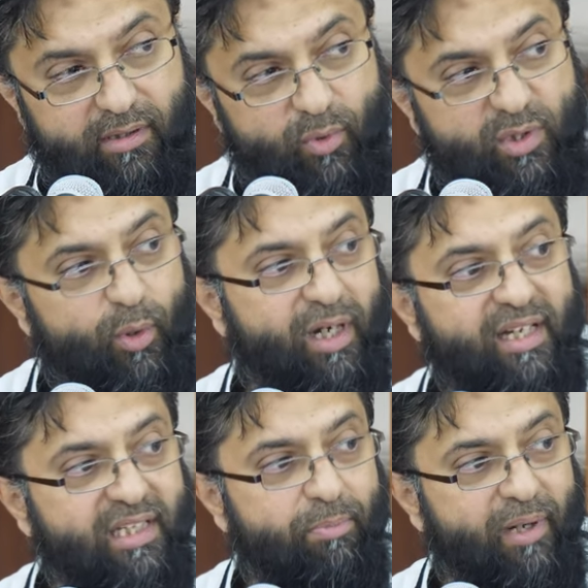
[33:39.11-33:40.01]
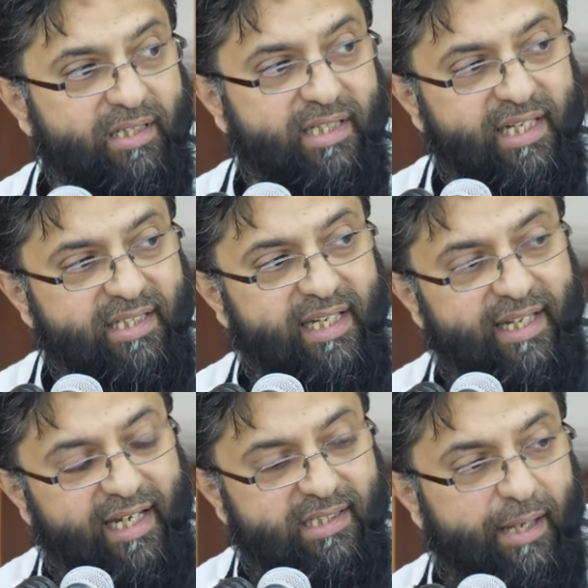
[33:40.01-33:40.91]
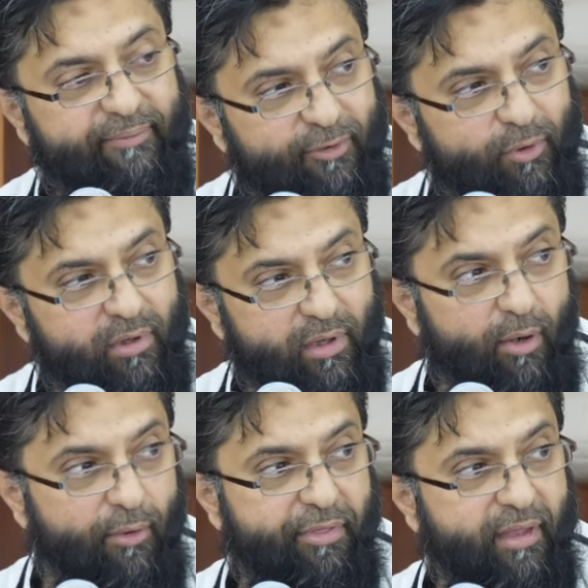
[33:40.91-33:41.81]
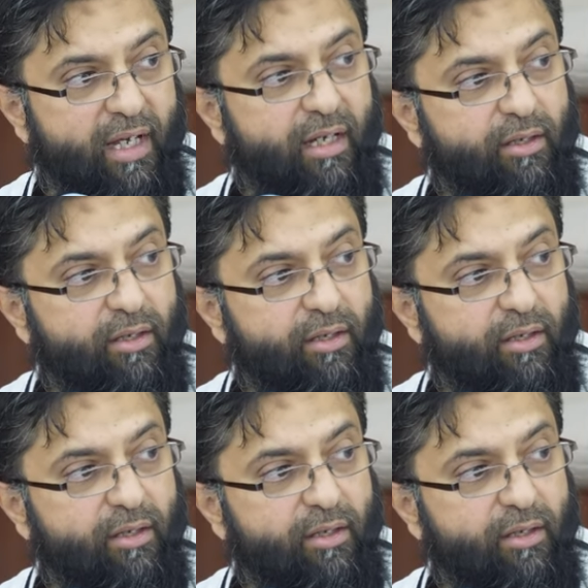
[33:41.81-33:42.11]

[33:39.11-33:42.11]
which will clean the place. Then he said, except for rawth.